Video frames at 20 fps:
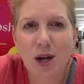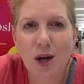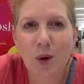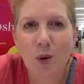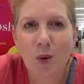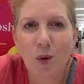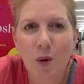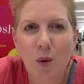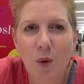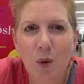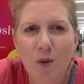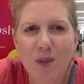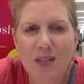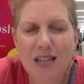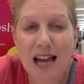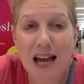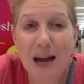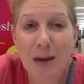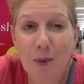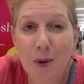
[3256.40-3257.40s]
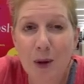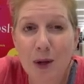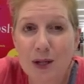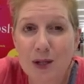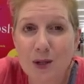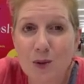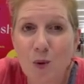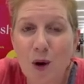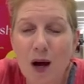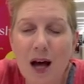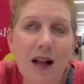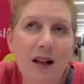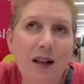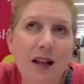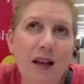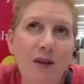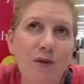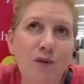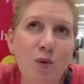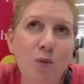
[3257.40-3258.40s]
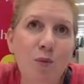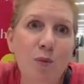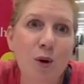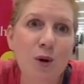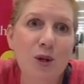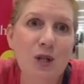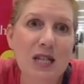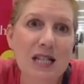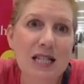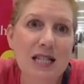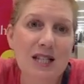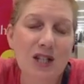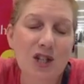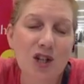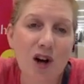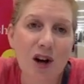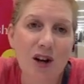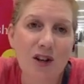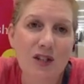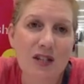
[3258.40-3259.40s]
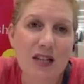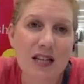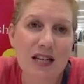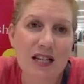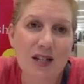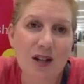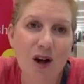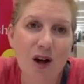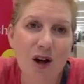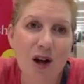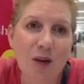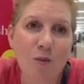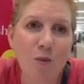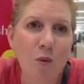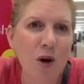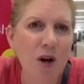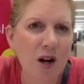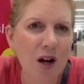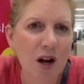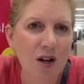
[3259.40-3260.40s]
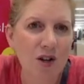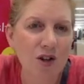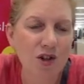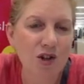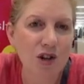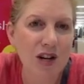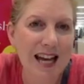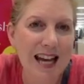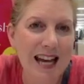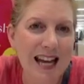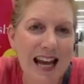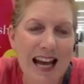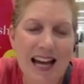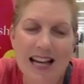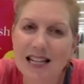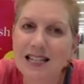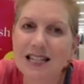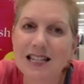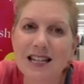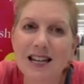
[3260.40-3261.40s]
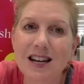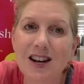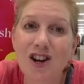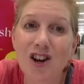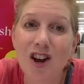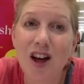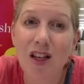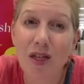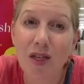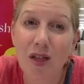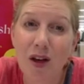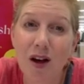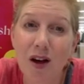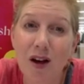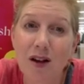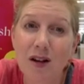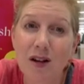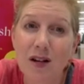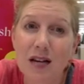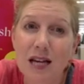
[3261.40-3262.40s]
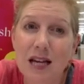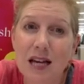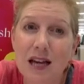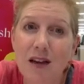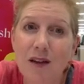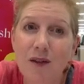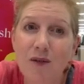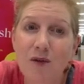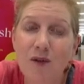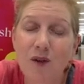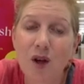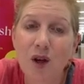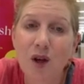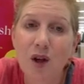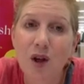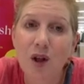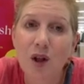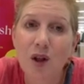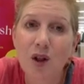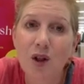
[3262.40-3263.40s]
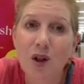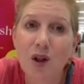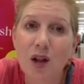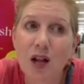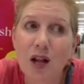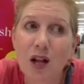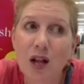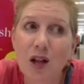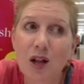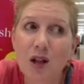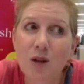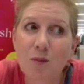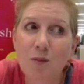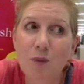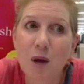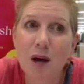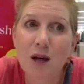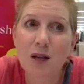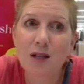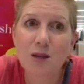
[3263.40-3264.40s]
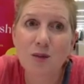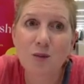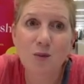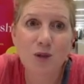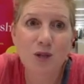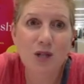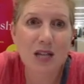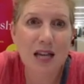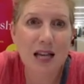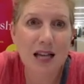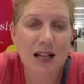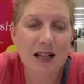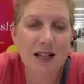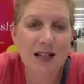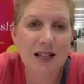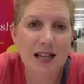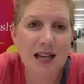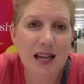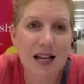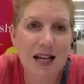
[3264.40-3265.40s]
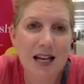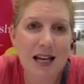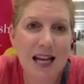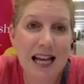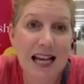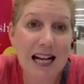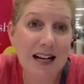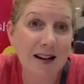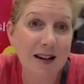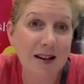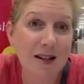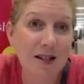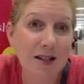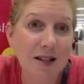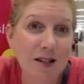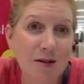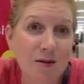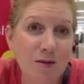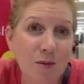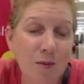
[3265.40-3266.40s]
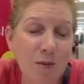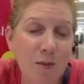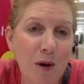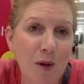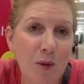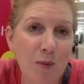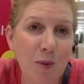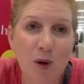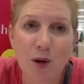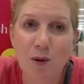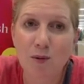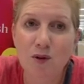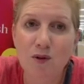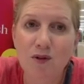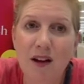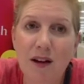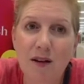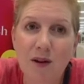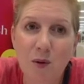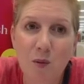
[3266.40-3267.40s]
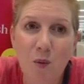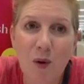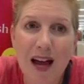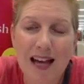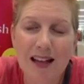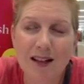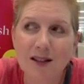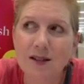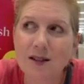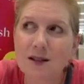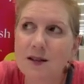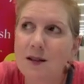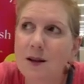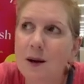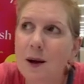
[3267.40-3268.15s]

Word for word: well, what would happen as well if the body started in one country and ended in another? If the person was killed in England, but the body was found in Wales,